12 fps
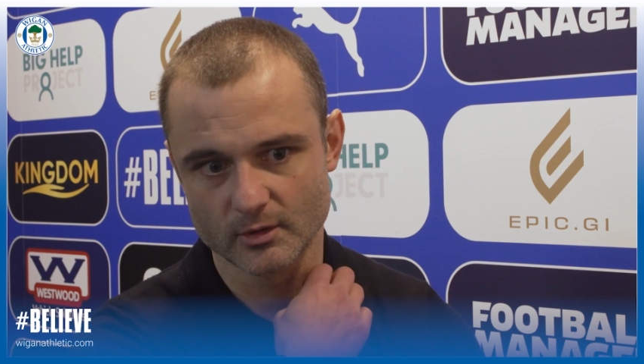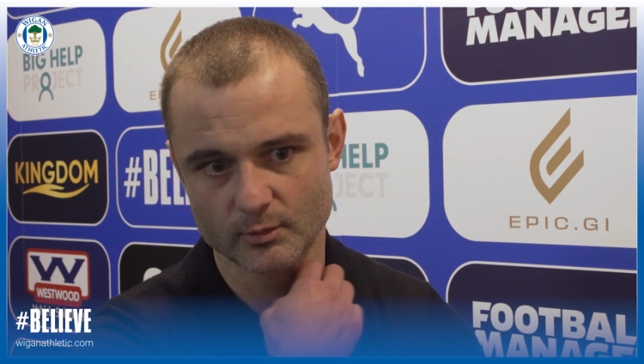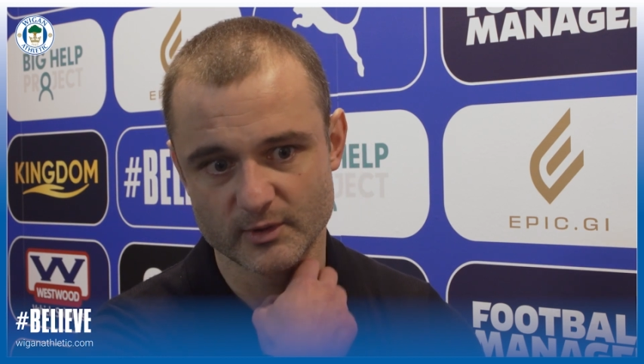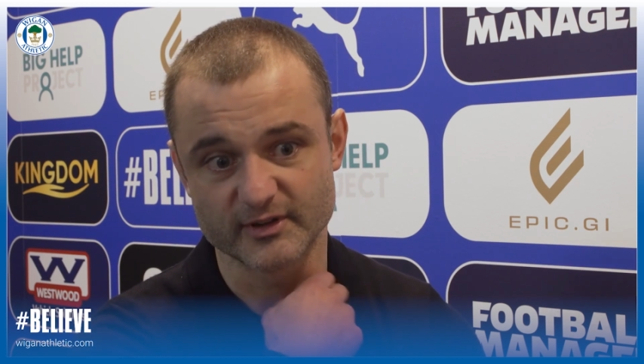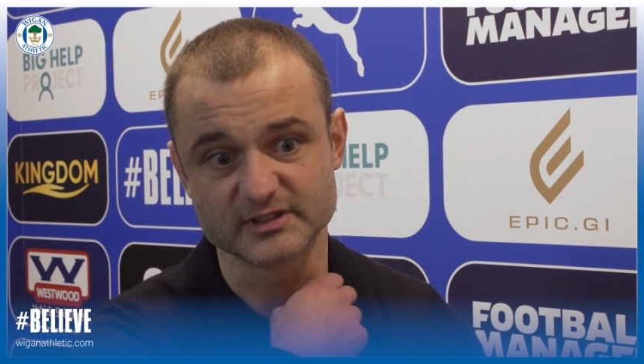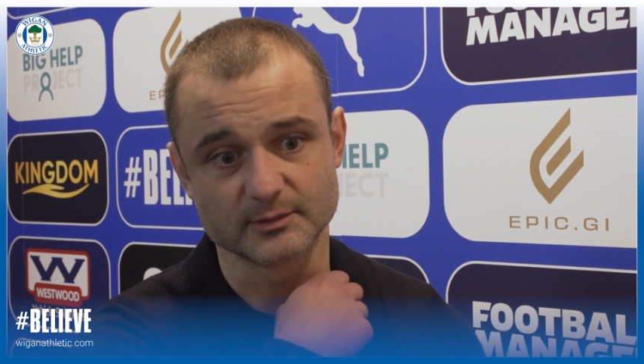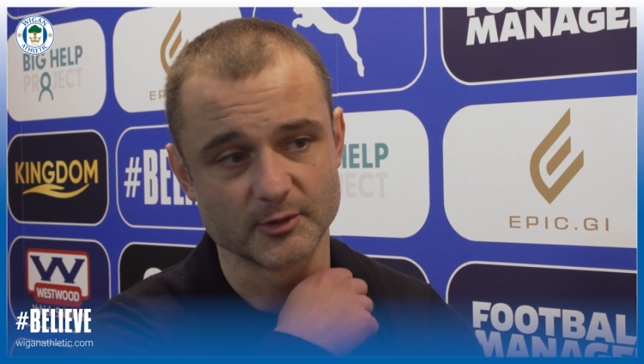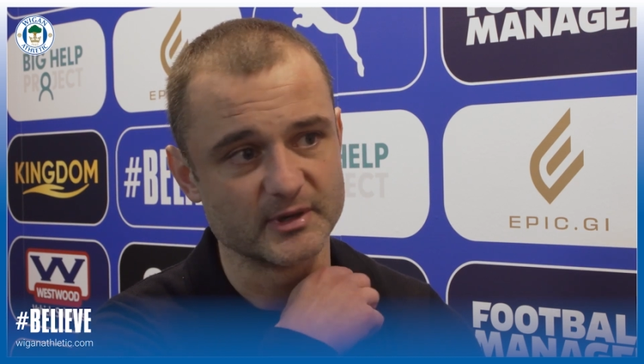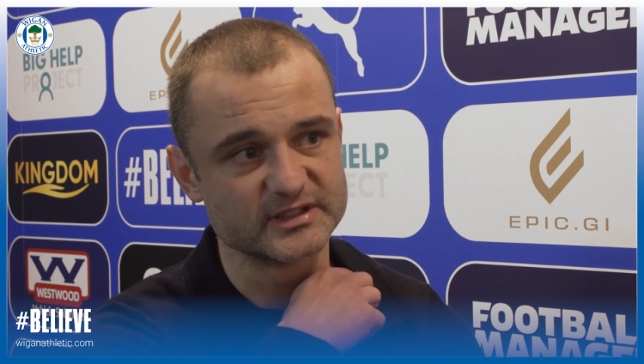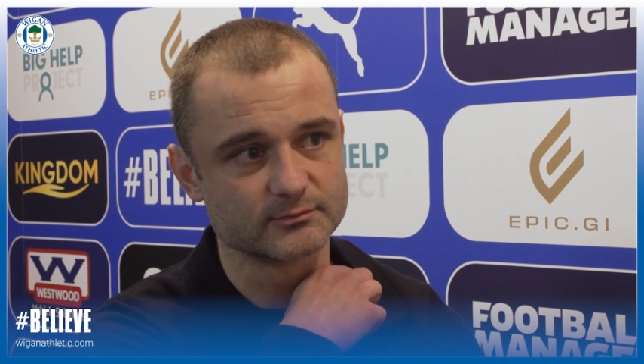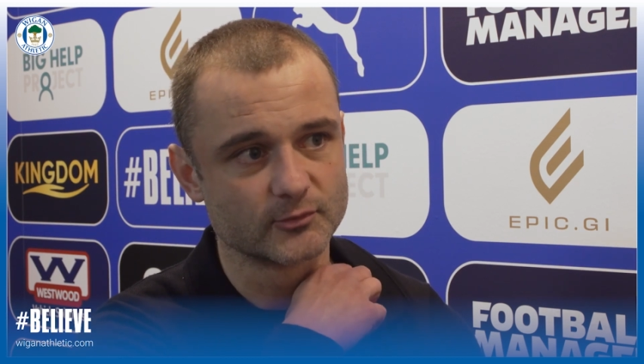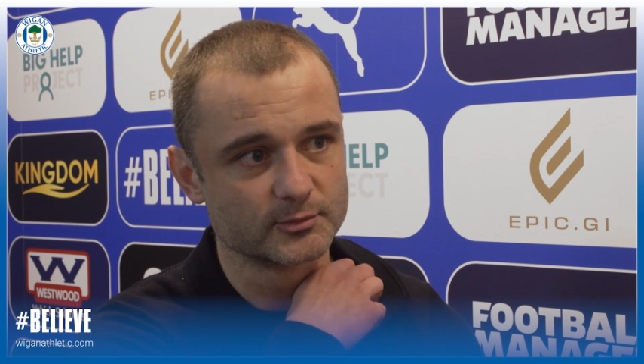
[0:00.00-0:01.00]
We've had some
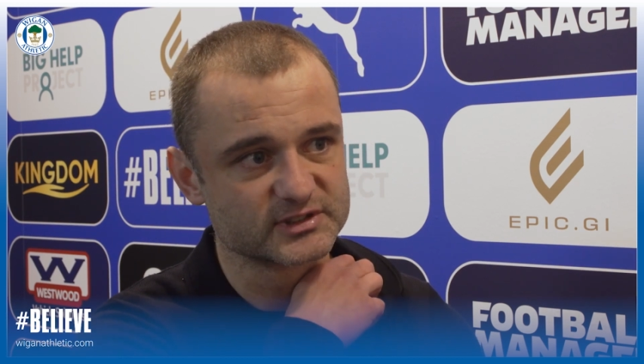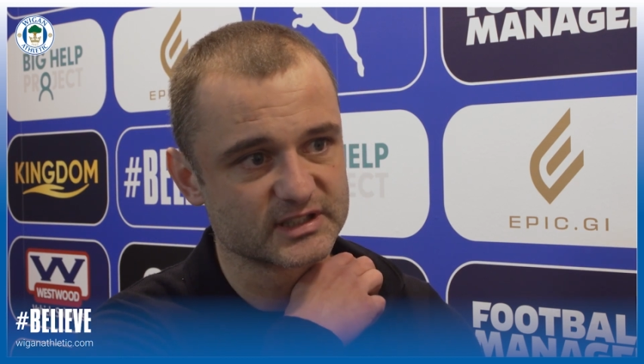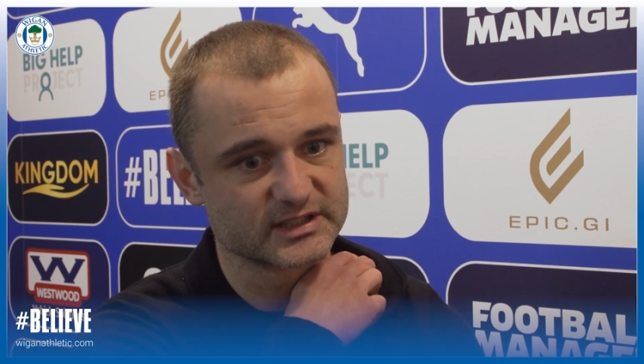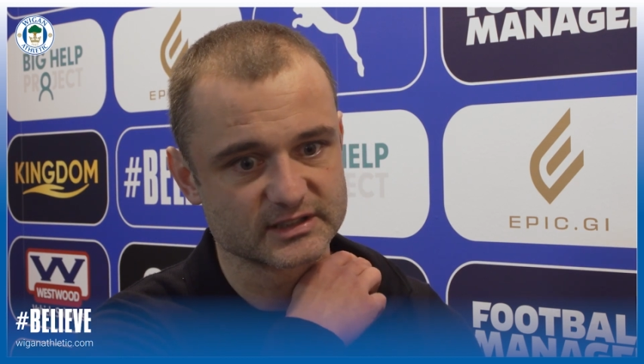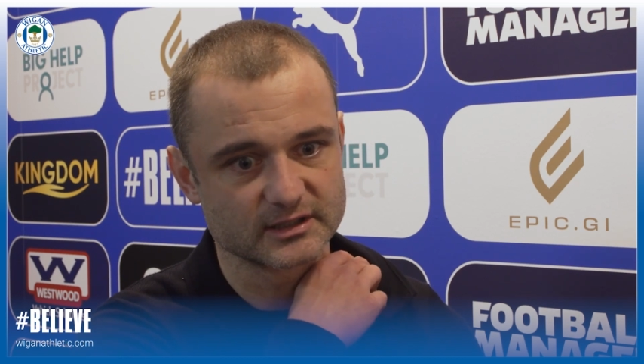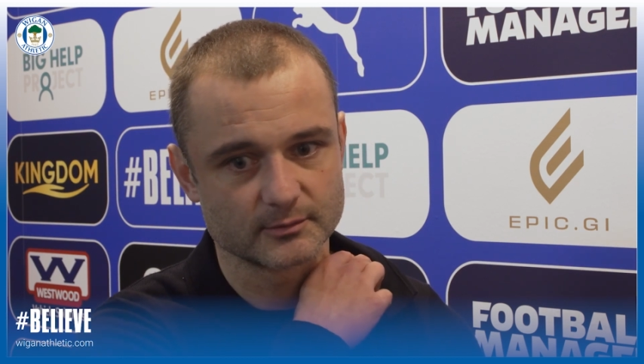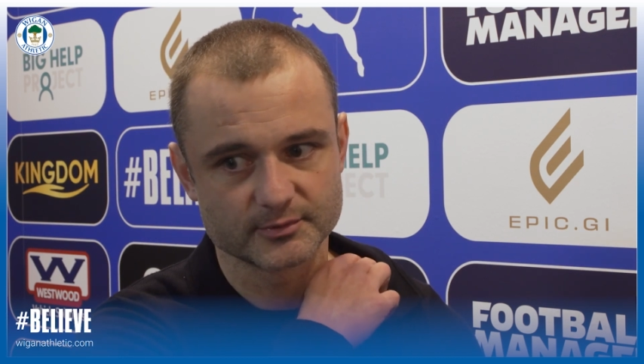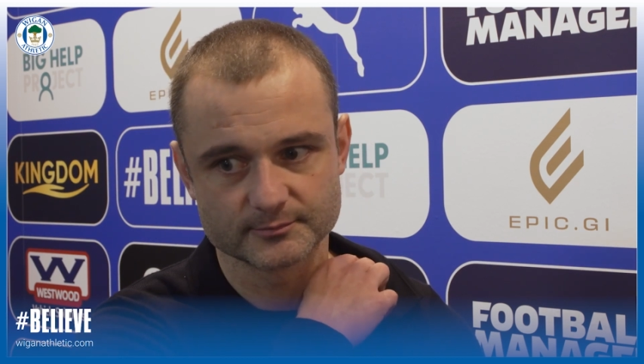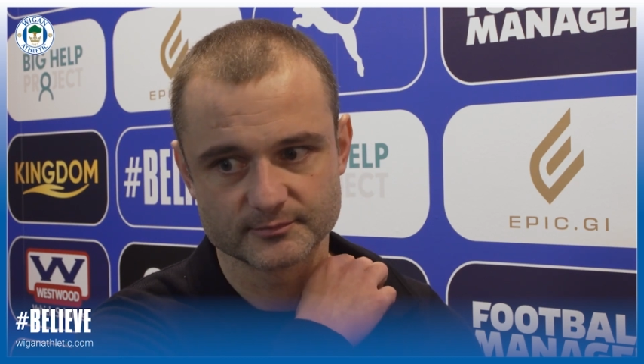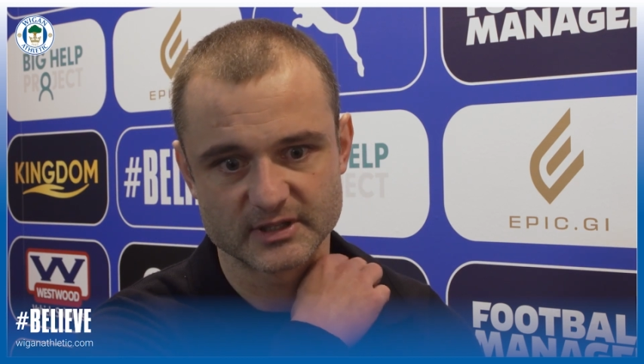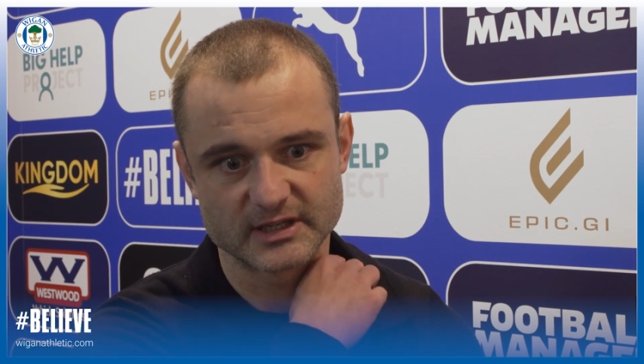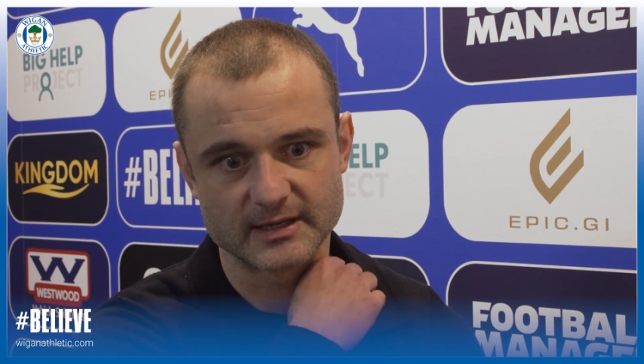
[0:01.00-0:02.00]
amazing moments at this club,
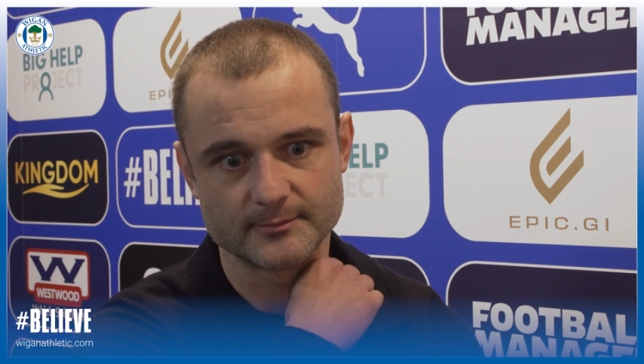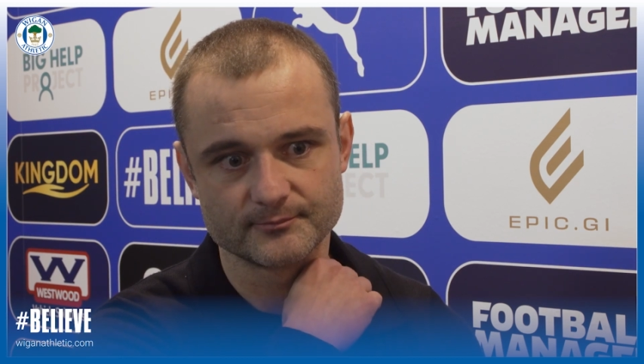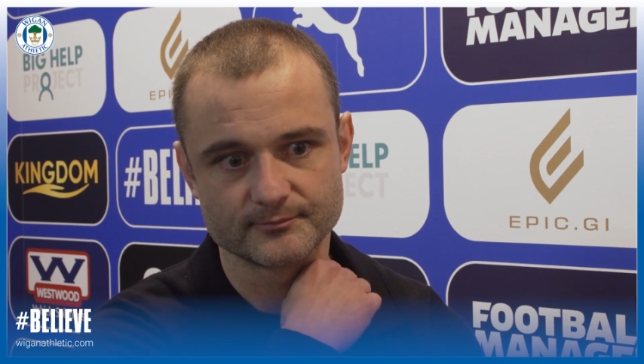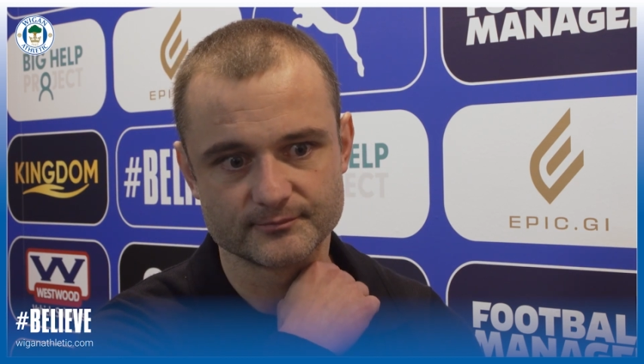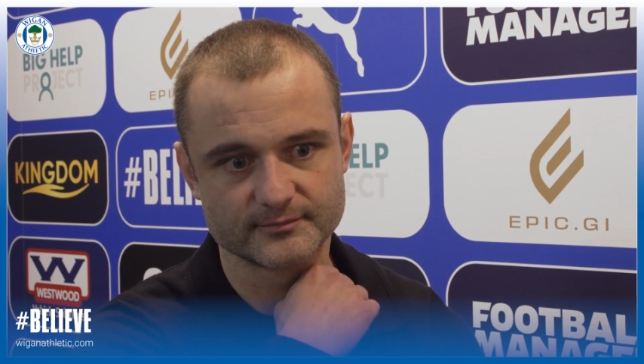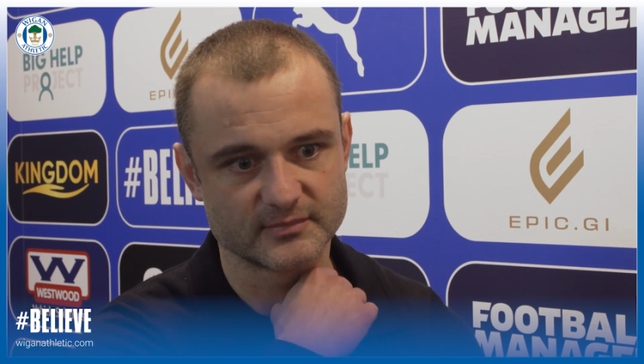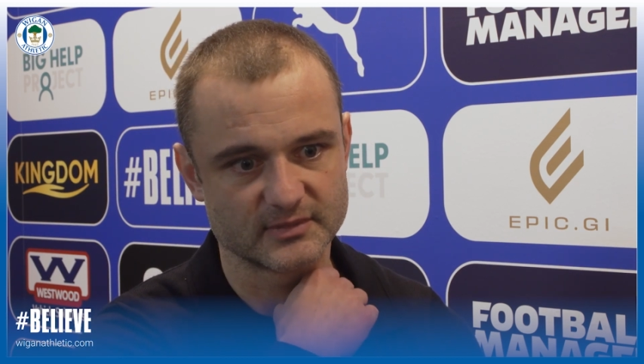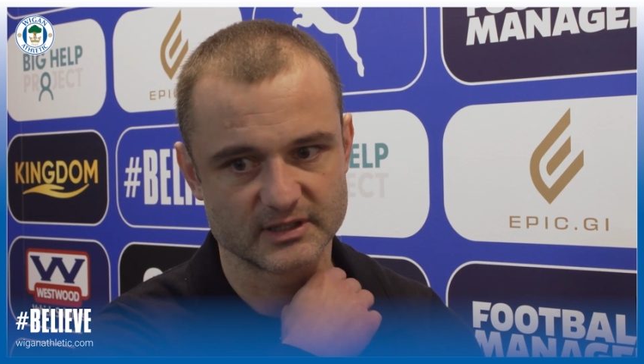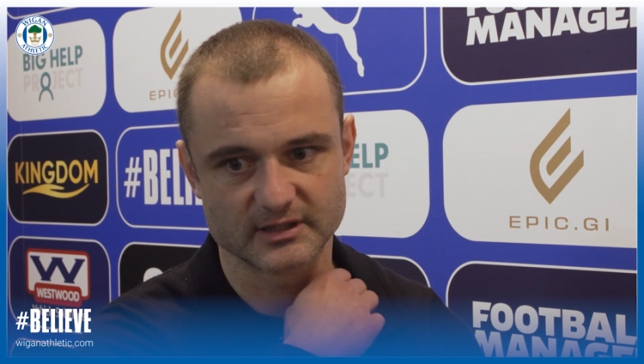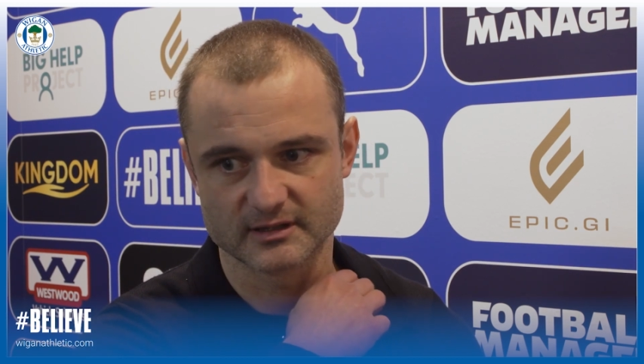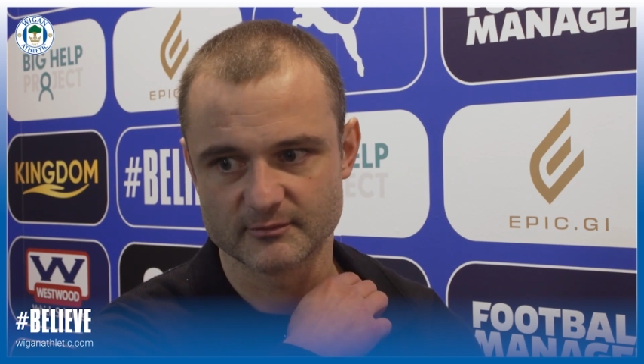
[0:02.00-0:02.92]
and